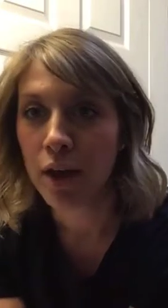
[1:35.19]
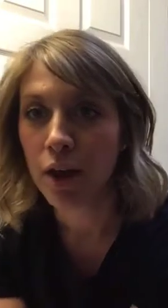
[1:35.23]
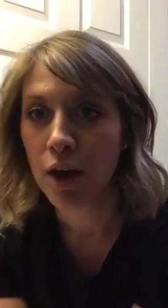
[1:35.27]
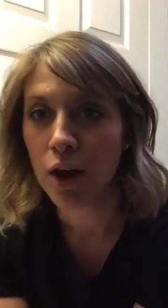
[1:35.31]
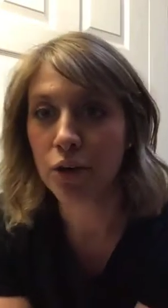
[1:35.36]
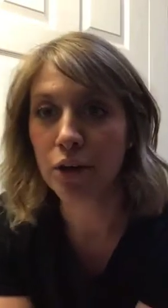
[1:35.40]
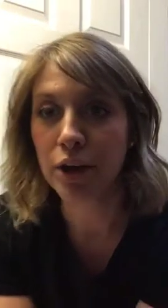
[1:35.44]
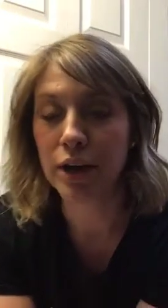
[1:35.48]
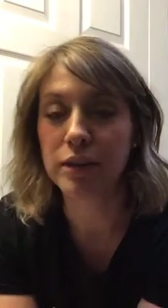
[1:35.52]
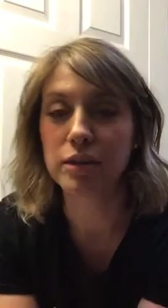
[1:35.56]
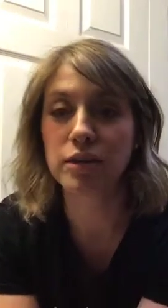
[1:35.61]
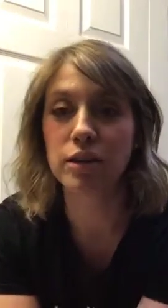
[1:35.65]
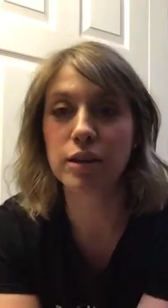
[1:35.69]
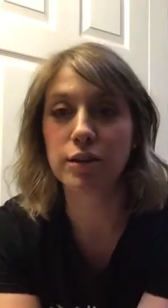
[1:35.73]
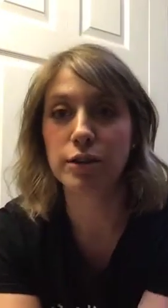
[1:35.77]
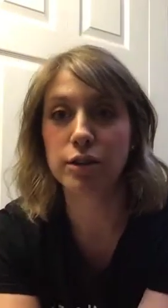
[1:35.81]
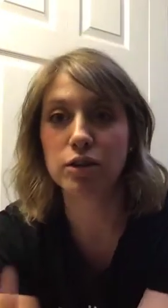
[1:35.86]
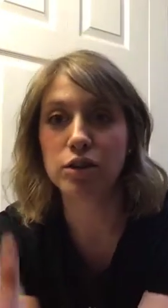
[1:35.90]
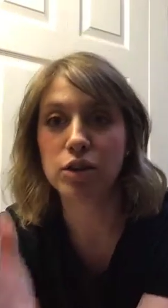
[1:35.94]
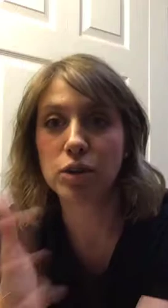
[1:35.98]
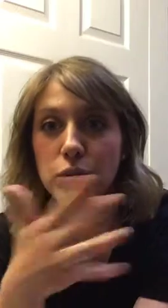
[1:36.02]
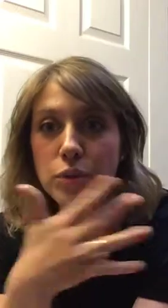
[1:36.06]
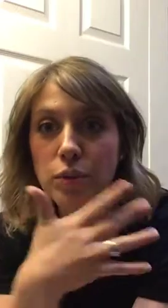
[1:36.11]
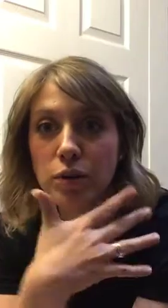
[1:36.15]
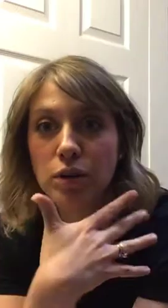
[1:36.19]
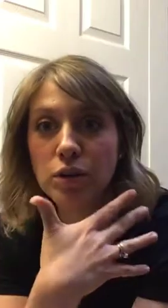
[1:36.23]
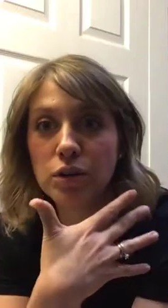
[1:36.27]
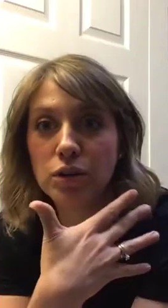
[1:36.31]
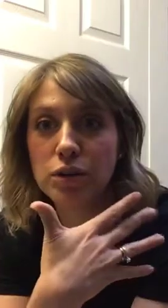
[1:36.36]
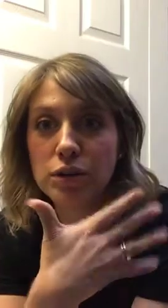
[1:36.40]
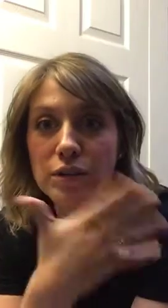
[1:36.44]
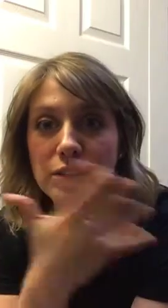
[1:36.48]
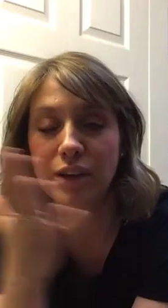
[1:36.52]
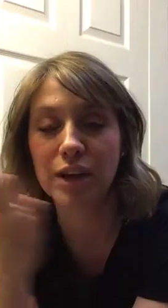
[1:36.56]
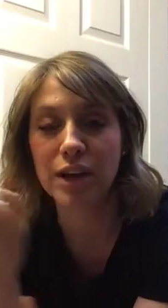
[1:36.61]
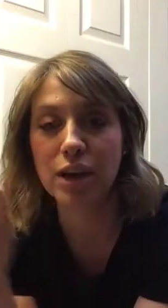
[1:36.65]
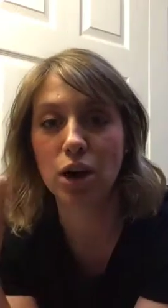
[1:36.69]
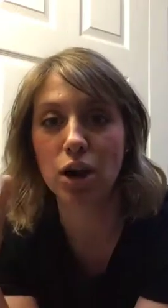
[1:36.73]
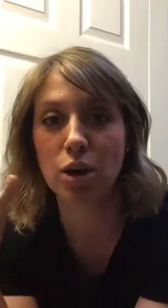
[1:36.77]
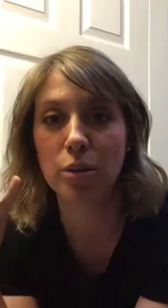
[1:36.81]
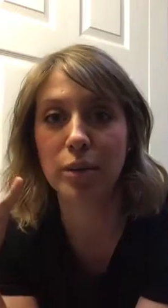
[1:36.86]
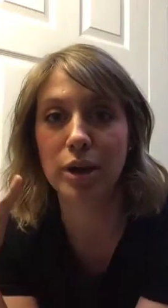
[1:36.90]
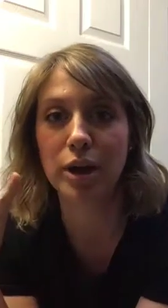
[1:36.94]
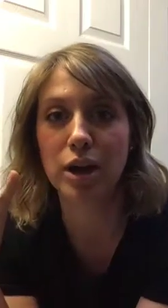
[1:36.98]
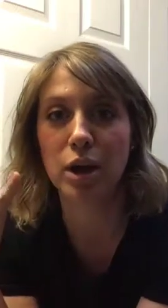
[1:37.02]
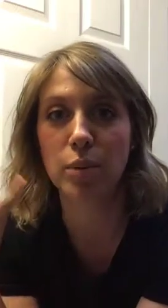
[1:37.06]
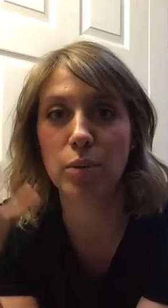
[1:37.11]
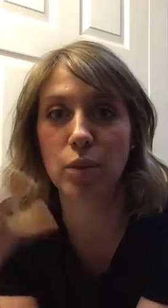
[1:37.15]
Okay, so the first thing we want to do is take our
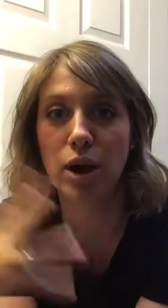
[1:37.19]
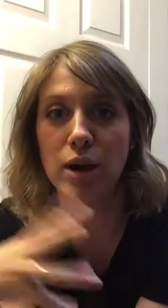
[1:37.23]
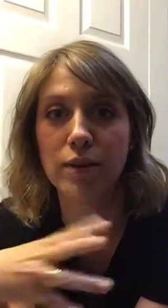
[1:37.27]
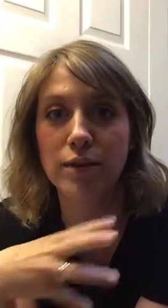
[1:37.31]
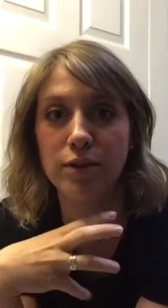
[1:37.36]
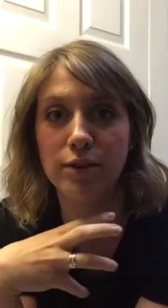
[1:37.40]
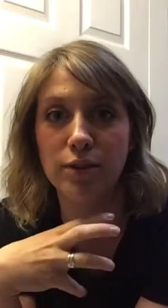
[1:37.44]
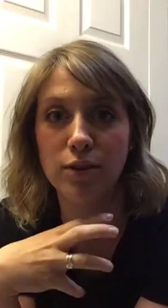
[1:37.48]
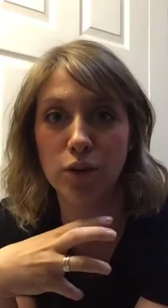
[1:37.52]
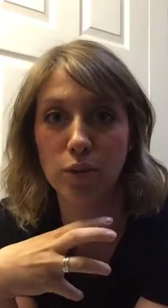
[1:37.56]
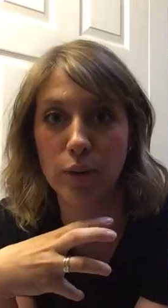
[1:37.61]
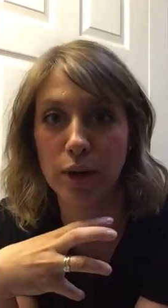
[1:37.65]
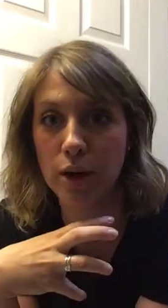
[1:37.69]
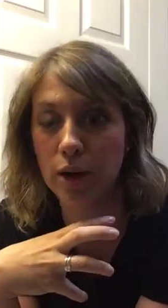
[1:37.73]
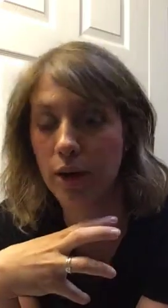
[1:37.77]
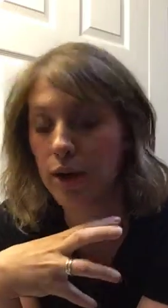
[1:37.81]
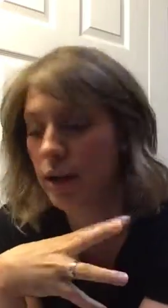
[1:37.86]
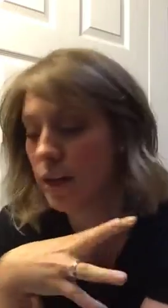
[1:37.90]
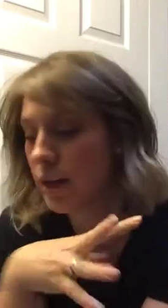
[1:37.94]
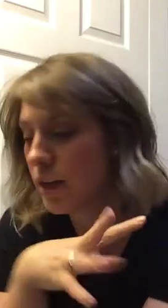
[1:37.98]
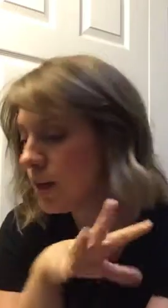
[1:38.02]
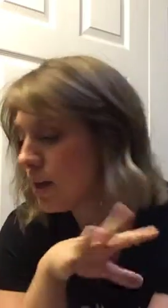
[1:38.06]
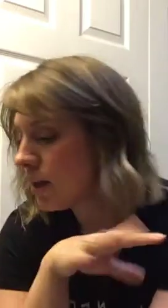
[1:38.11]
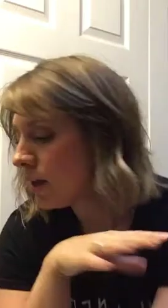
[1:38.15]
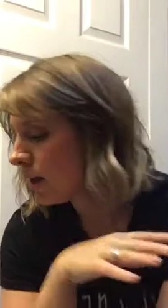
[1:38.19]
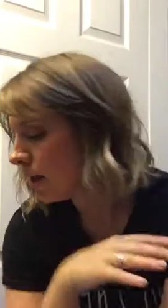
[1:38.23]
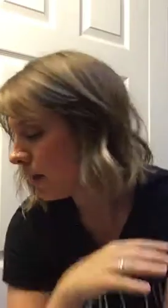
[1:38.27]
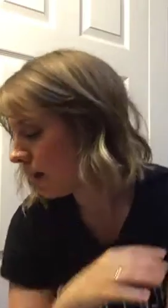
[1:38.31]
makeup off if you're wearing any.